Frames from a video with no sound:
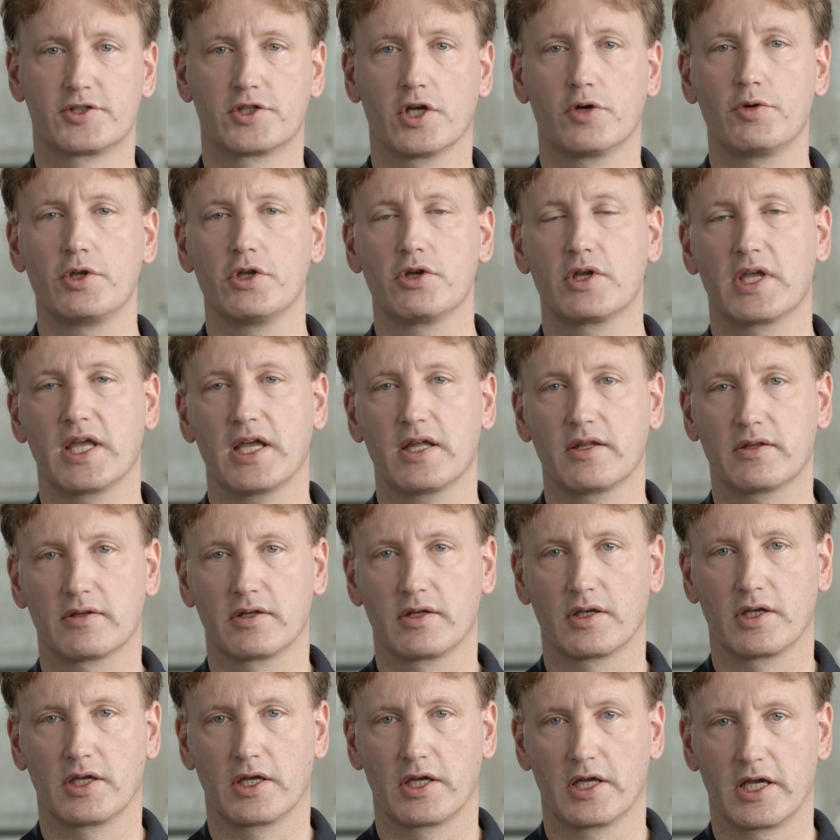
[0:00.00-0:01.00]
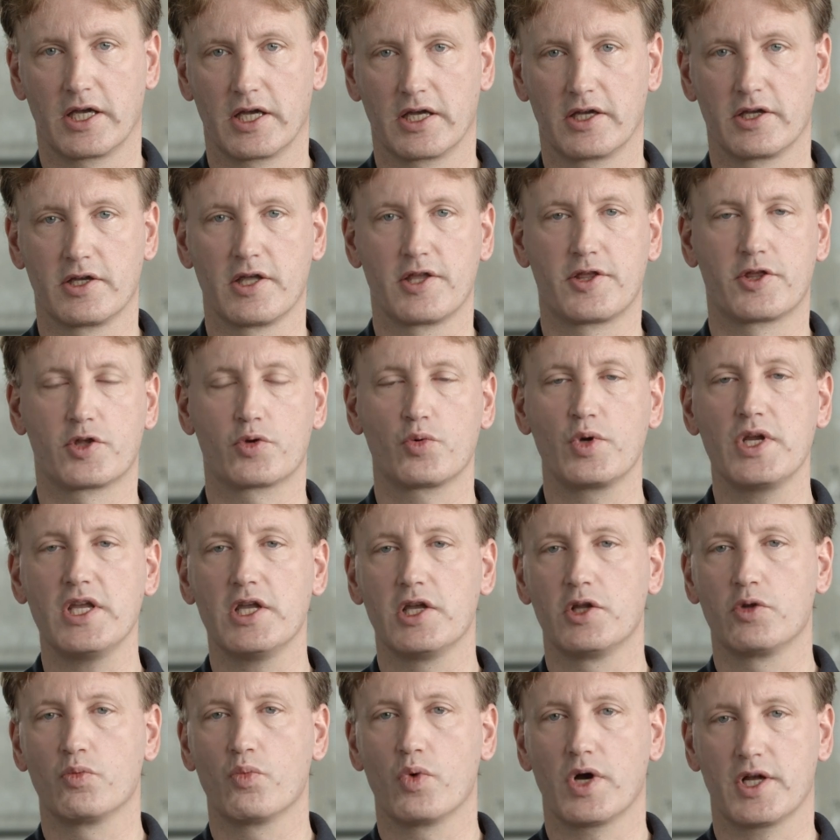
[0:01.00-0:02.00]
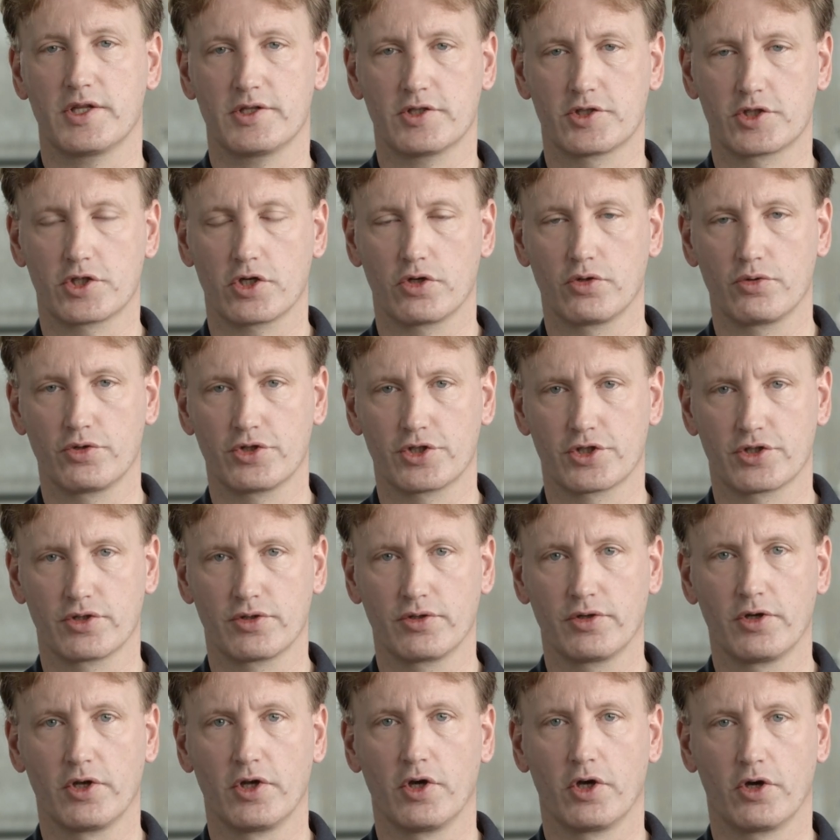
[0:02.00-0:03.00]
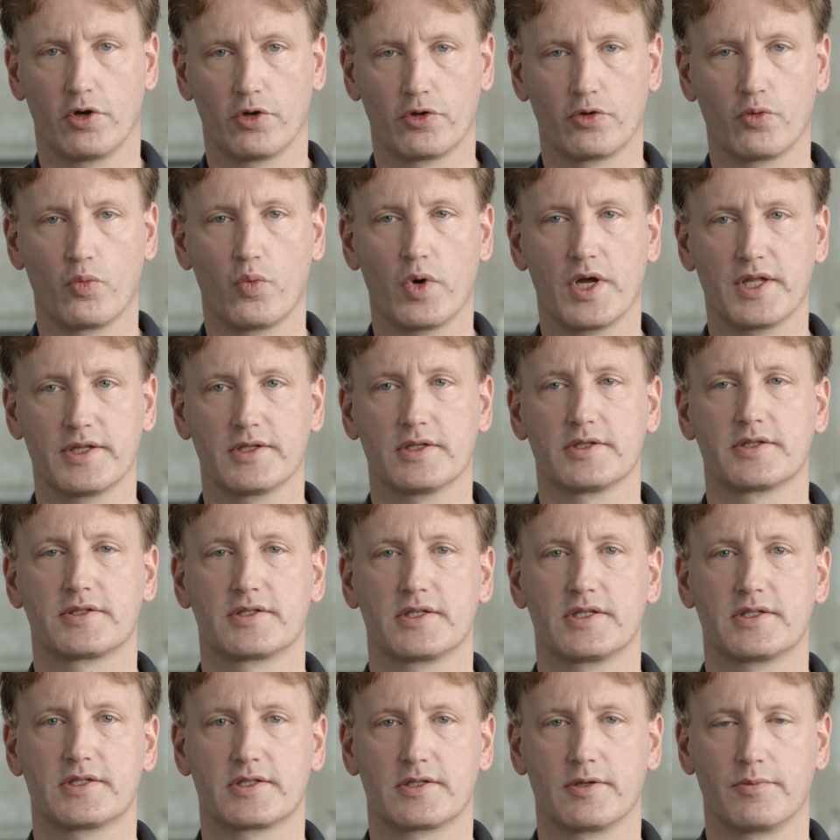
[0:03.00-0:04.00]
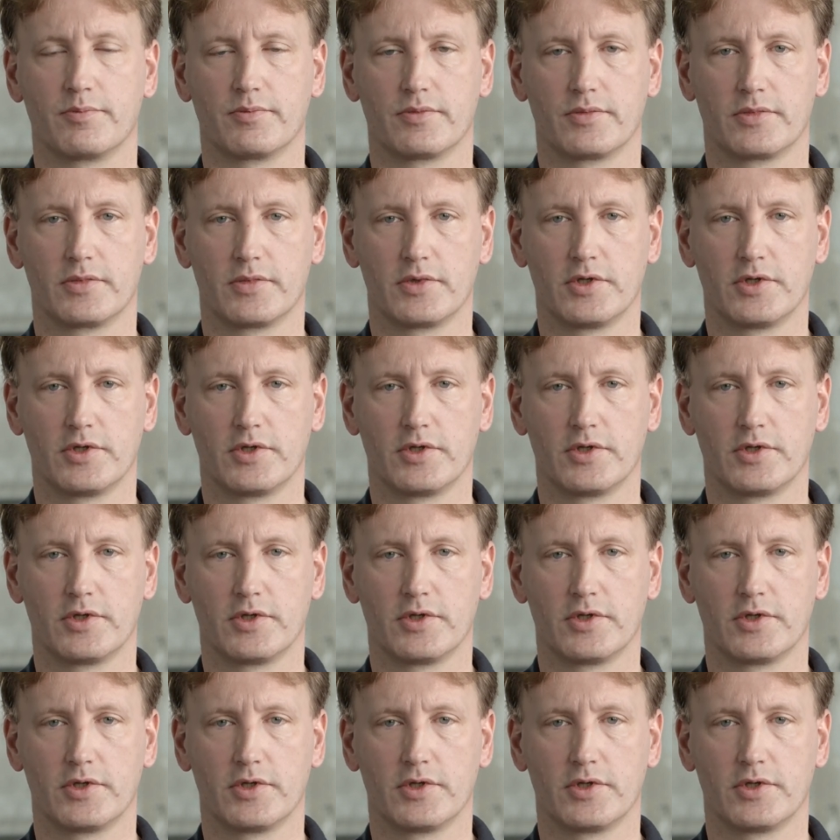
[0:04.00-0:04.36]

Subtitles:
you get a 3-in-1 solution on one system.